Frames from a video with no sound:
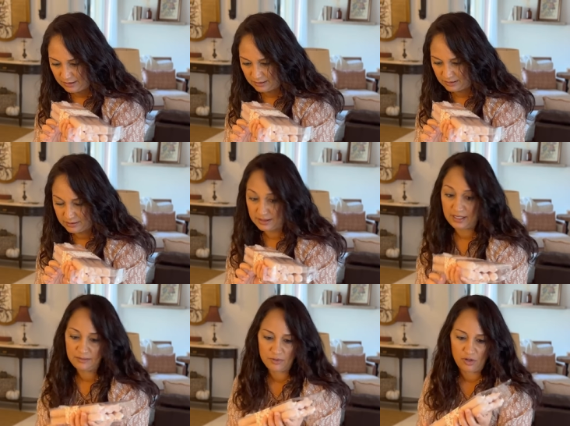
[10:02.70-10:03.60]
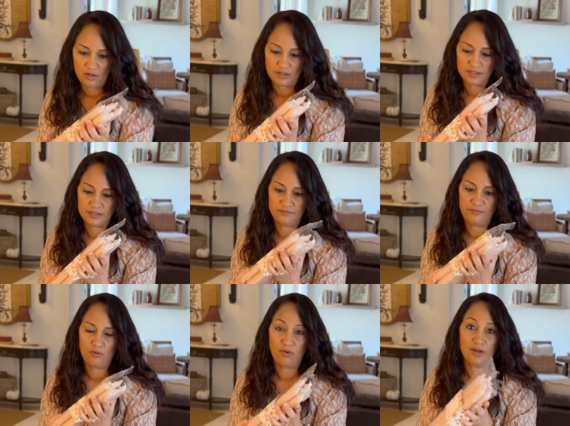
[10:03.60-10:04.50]
$10
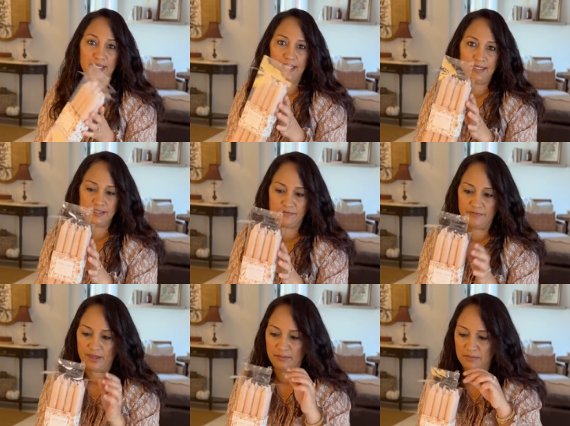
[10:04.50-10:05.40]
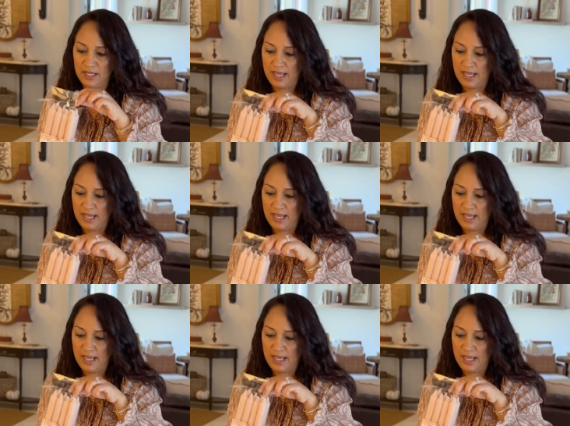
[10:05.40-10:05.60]
for 8 of them